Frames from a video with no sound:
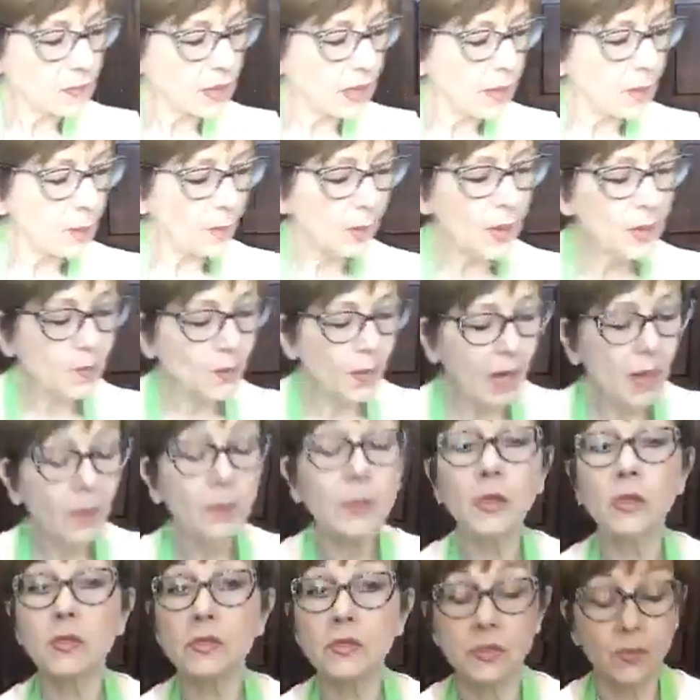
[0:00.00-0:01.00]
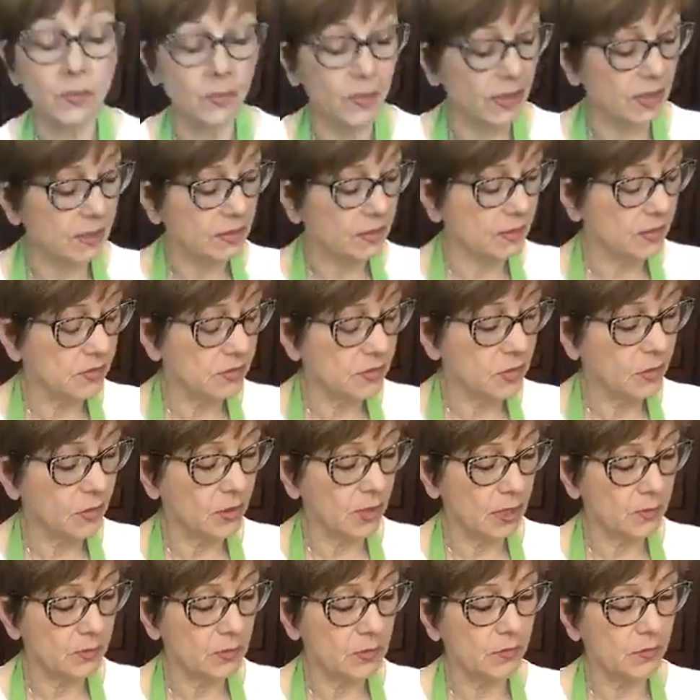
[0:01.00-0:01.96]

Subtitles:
My mom used to make these crepes